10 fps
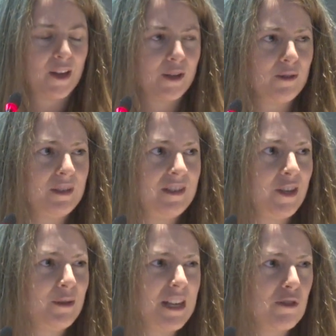So, you
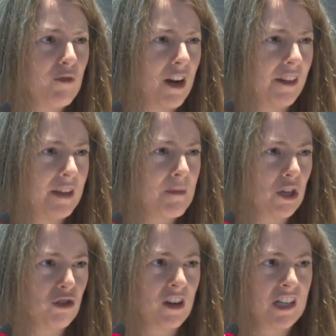know, David Ruddle, the
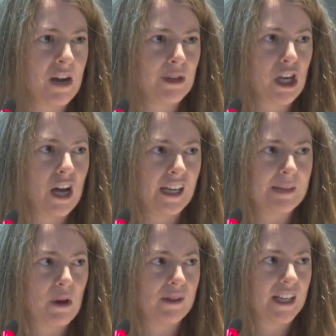administrator, and I were talking
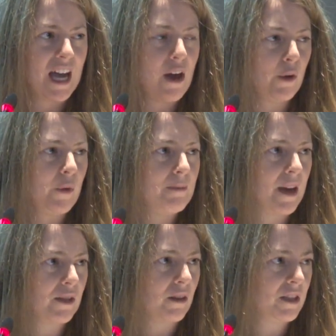about, it's like, how can we
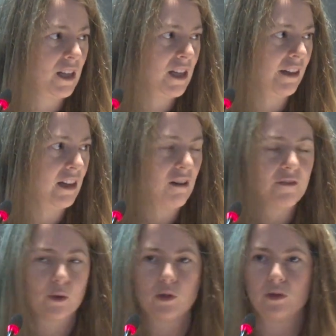best articulate? Our
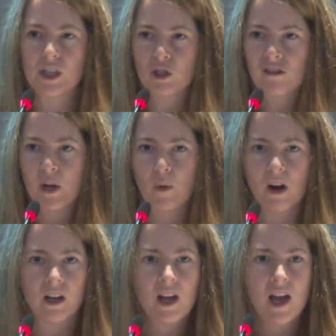folks do such great
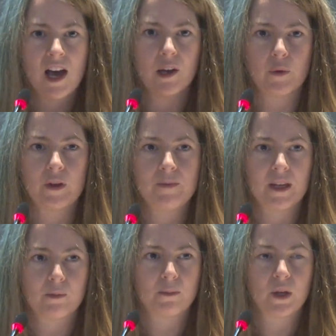work. How can we
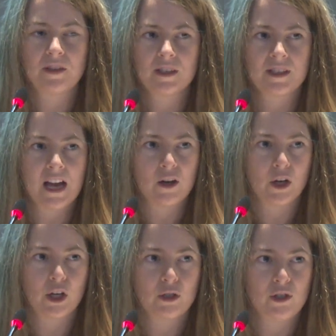best put this down
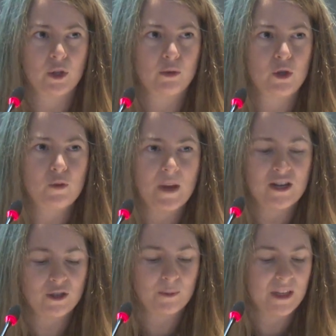on a, 2
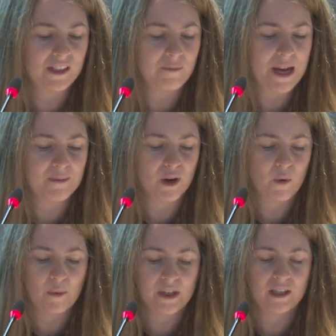pages piece of paper,
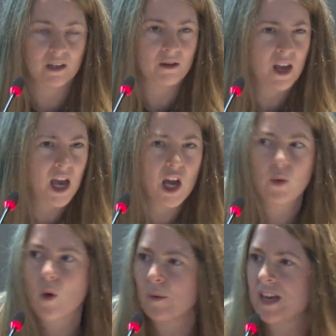what we do?
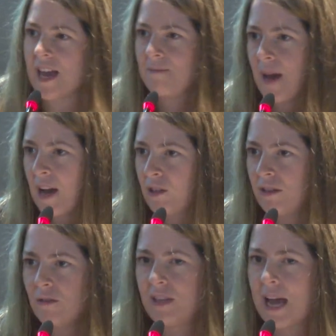And what we came back
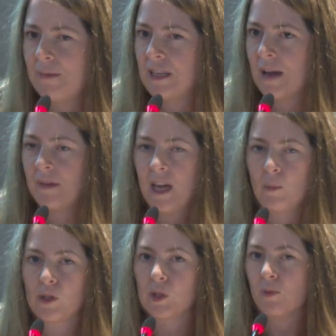to time and time again
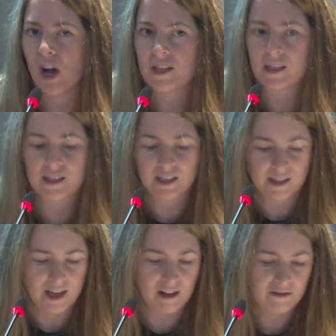was the process
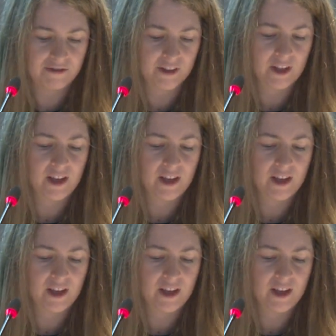itself.